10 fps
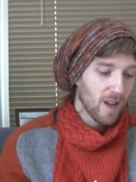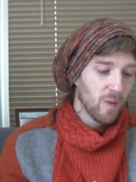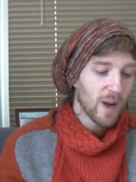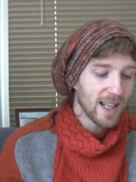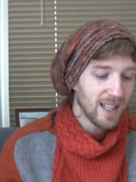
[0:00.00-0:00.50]

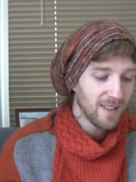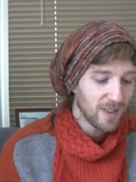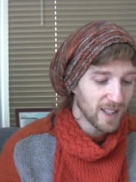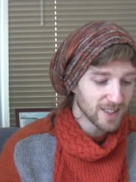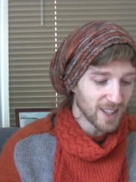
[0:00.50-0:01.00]
When he
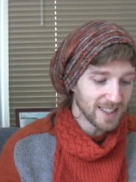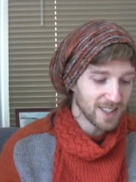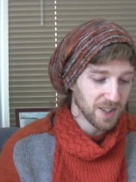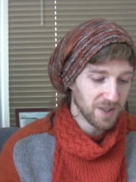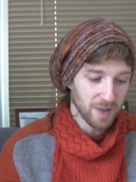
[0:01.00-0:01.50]
first got in
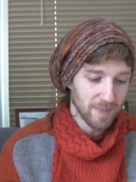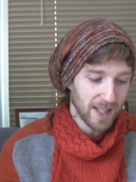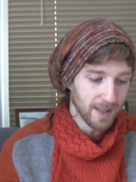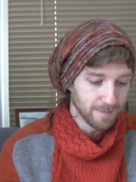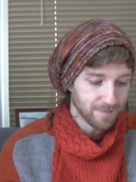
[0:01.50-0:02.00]
touch with
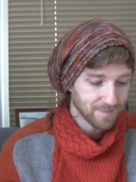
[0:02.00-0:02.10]
me,